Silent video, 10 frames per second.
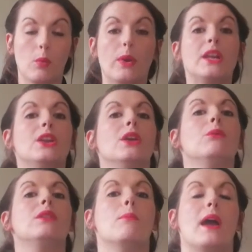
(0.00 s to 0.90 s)
We
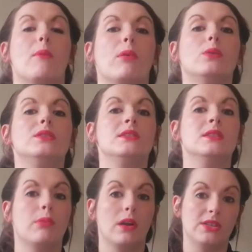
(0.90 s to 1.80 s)
knew that by approaching
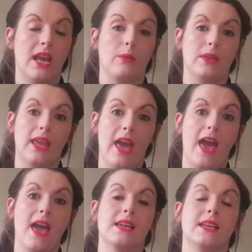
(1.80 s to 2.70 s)
this project with
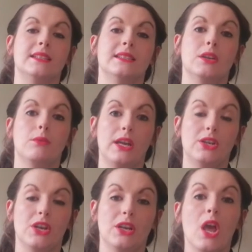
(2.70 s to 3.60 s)
care and
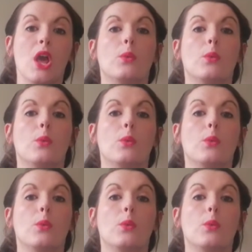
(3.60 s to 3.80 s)
consideration,